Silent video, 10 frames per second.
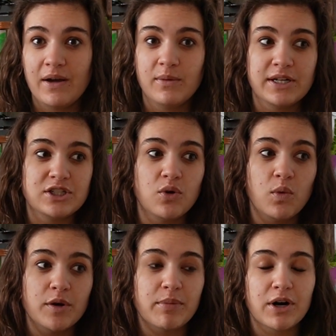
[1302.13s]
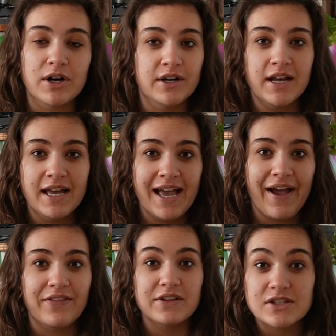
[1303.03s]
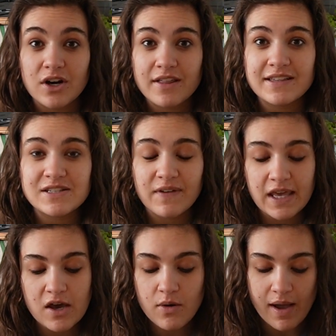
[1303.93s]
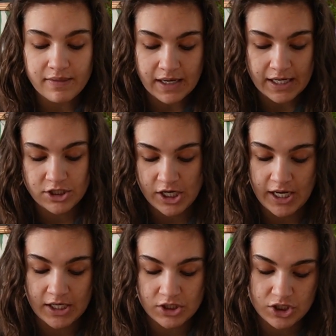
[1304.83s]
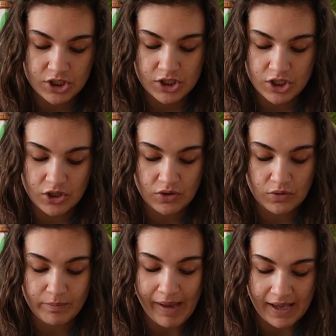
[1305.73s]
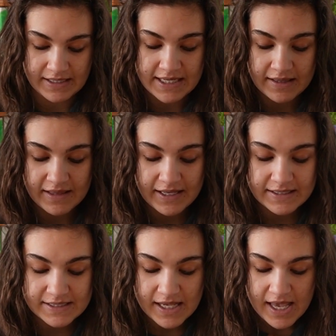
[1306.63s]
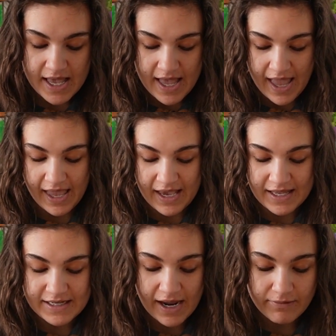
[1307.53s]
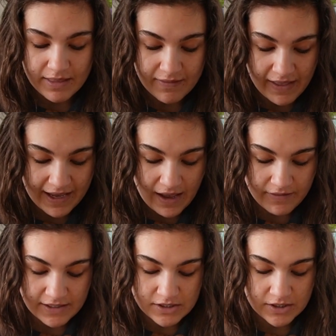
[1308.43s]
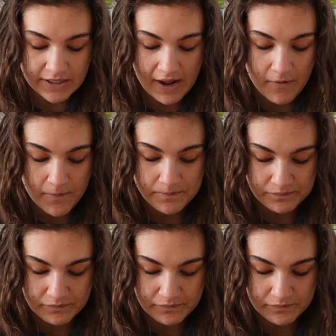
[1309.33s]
I wanted to wood burn at the start of this video, and then I changed to painting these, and I really like how they turned out.